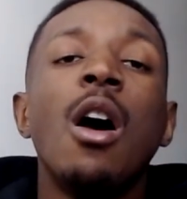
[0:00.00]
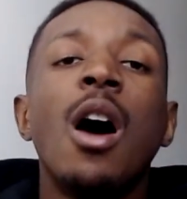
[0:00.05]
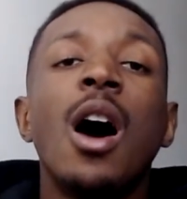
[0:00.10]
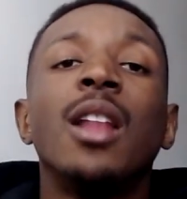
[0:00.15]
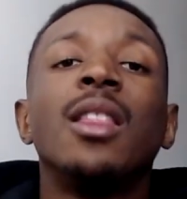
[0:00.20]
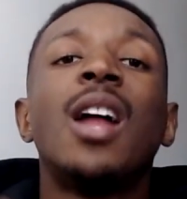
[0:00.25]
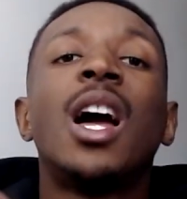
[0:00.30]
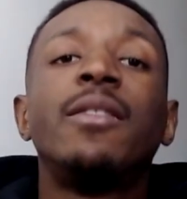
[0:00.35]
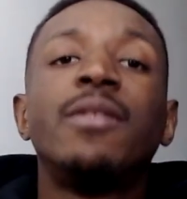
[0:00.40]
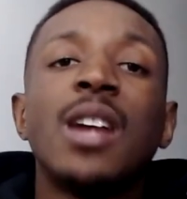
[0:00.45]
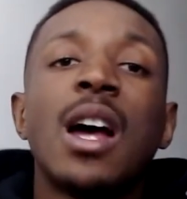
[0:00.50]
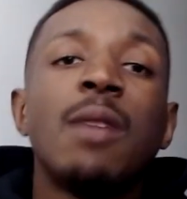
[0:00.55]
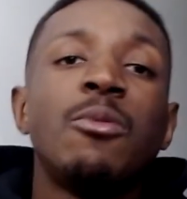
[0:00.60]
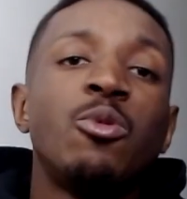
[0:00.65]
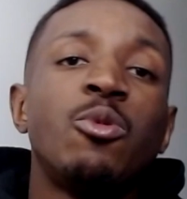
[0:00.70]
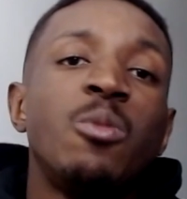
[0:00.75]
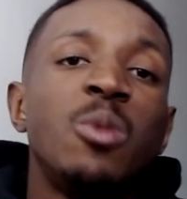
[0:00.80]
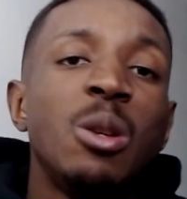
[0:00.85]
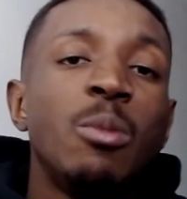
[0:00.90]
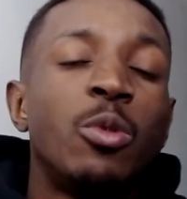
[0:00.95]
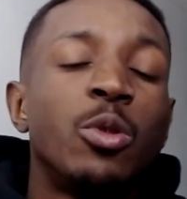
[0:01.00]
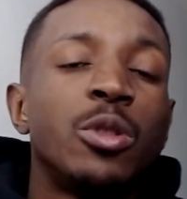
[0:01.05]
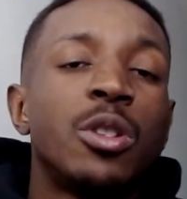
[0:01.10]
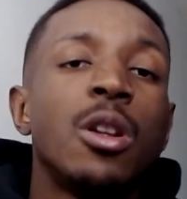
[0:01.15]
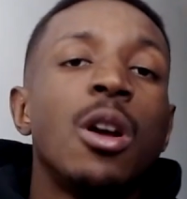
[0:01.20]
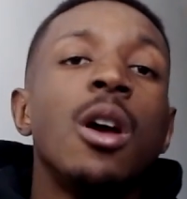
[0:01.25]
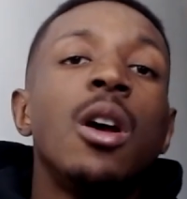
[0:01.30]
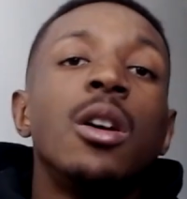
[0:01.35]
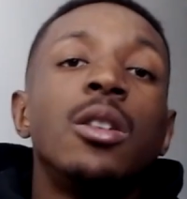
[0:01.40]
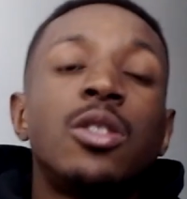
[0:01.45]
a lot of times when people
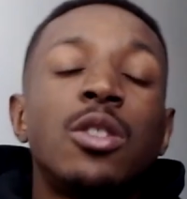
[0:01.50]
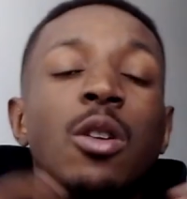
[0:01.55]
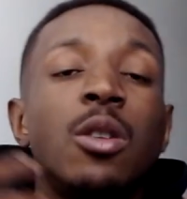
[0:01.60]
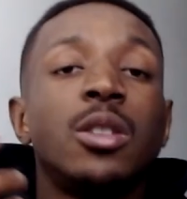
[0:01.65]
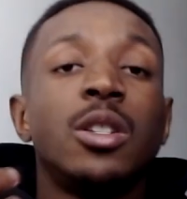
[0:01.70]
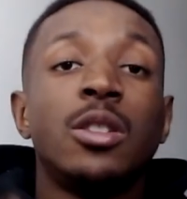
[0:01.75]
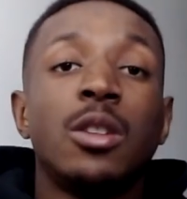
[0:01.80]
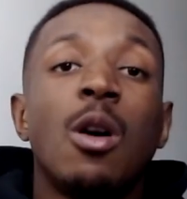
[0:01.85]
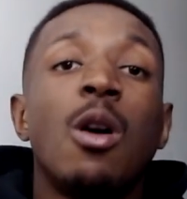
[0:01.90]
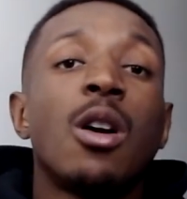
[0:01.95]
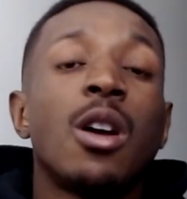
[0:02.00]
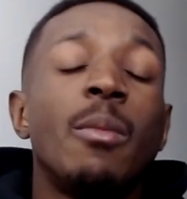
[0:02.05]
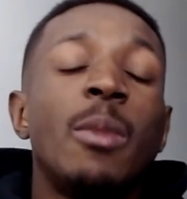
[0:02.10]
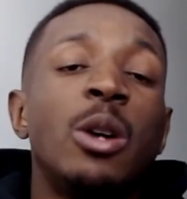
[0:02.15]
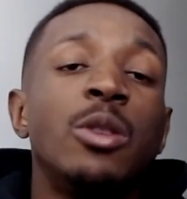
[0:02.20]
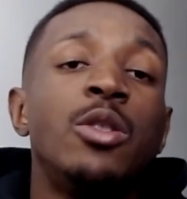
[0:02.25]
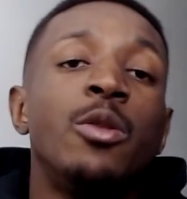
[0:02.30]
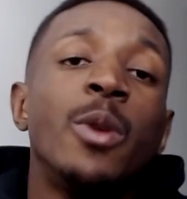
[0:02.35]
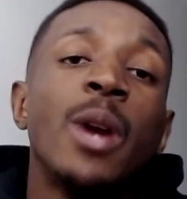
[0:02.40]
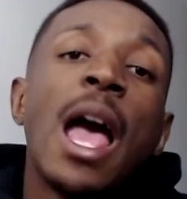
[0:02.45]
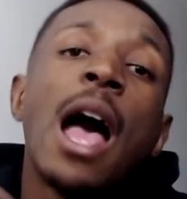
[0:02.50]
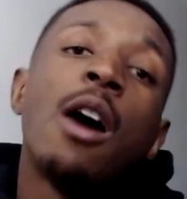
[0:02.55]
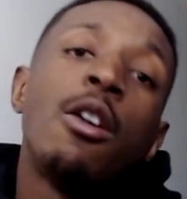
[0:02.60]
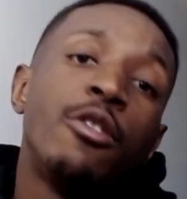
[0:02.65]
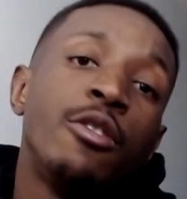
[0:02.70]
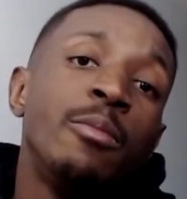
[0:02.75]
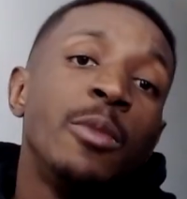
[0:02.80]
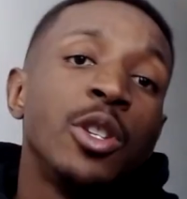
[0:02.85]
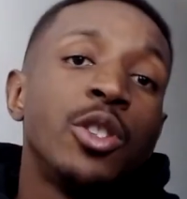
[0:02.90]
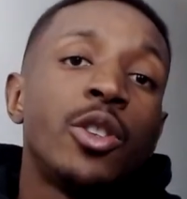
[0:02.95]
start to talk about doing
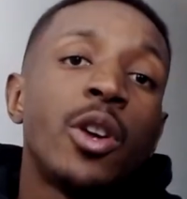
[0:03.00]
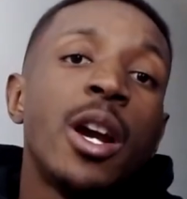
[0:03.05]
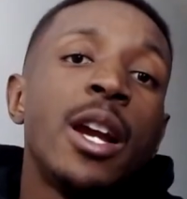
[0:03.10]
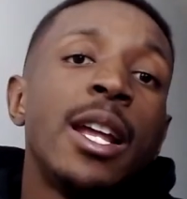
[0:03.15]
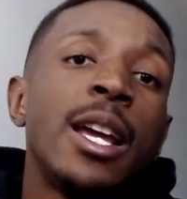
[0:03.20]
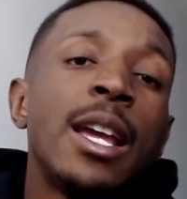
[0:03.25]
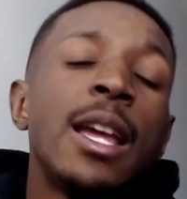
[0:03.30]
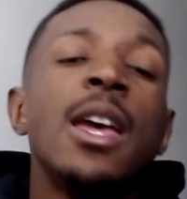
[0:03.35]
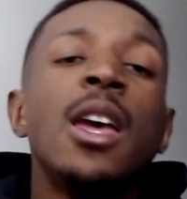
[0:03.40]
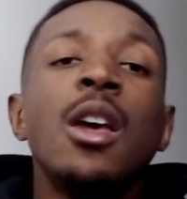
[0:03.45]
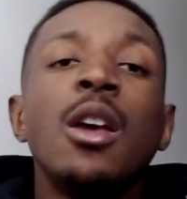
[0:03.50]
algorithmic trading,